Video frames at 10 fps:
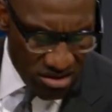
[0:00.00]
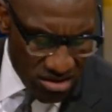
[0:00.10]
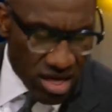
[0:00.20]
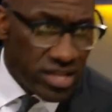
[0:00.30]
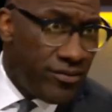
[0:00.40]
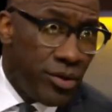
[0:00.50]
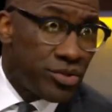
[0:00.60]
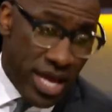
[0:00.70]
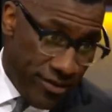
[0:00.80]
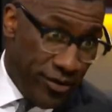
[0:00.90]
Because
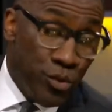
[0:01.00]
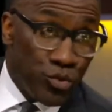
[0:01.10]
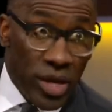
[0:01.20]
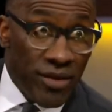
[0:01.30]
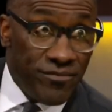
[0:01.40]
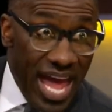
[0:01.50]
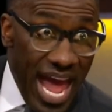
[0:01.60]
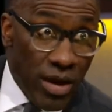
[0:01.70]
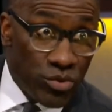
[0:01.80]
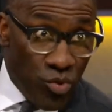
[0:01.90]
if
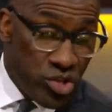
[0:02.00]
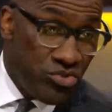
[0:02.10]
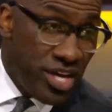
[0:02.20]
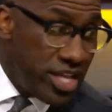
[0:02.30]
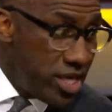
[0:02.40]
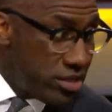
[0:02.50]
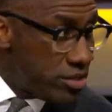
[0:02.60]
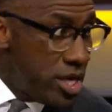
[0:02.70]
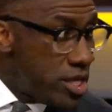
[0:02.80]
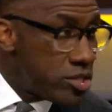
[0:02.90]
Dak was what you said he is,
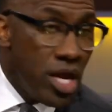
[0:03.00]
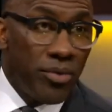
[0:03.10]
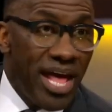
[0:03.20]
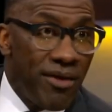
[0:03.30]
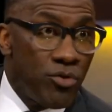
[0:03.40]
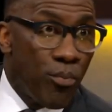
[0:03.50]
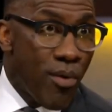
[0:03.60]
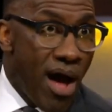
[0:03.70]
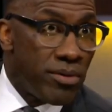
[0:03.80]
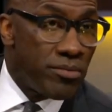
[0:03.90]
Jerry would have no
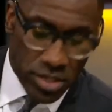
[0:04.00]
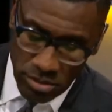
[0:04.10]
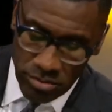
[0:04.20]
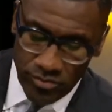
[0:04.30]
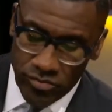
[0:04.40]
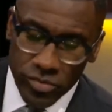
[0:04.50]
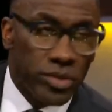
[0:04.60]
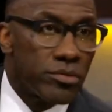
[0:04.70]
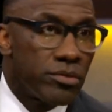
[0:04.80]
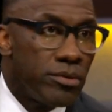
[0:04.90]
problem.
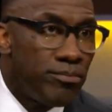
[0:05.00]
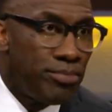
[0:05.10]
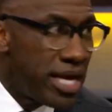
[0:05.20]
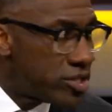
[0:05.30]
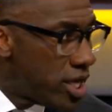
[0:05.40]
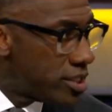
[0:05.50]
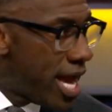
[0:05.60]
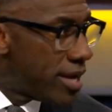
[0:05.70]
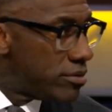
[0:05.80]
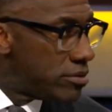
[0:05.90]
Blank check
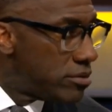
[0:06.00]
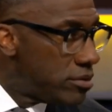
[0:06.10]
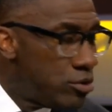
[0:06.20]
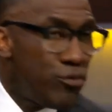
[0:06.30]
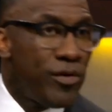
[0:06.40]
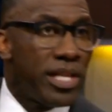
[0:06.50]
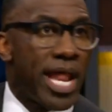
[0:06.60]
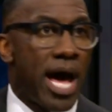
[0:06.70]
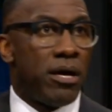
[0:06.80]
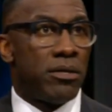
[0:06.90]
that. You fill it out.